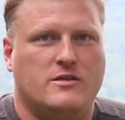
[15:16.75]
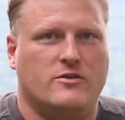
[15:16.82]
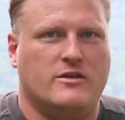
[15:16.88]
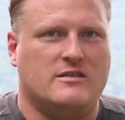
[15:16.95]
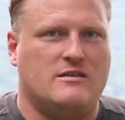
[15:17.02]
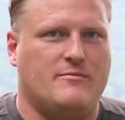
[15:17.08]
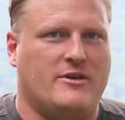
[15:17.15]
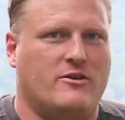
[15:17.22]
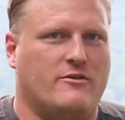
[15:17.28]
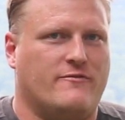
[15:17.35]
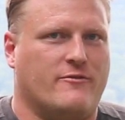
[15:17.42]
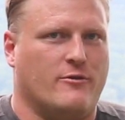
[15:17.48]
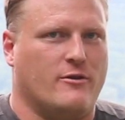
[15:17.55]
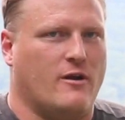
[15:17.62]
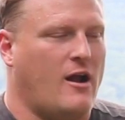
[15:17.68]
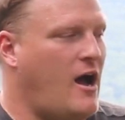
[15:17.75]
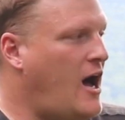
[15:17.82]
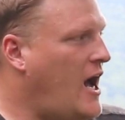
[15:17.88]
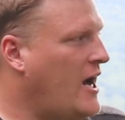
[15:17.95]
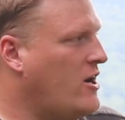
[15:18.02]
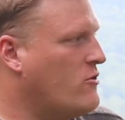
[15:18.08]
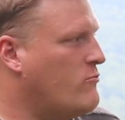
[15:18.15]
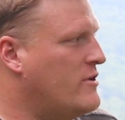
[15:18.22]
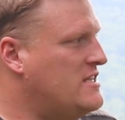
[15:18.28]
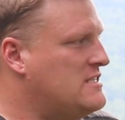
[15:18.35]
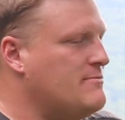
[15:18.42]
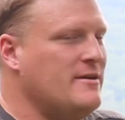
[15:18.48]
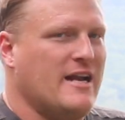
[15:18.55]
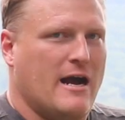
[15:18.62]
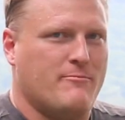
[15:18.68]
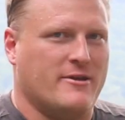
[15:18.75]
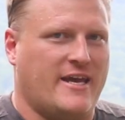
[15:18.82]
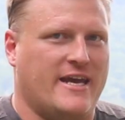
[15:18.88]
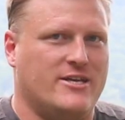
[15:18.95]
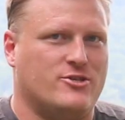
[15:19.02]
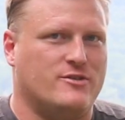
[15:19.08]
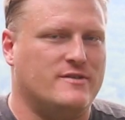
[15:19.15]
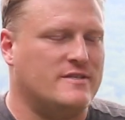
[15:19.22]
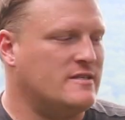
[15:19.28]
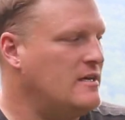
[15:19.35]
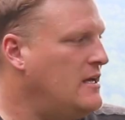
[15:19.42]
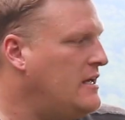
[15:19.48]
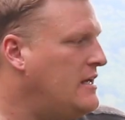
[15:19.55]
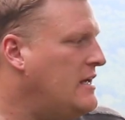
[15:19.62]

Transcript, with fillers: so this would be good for higher wind speed applications.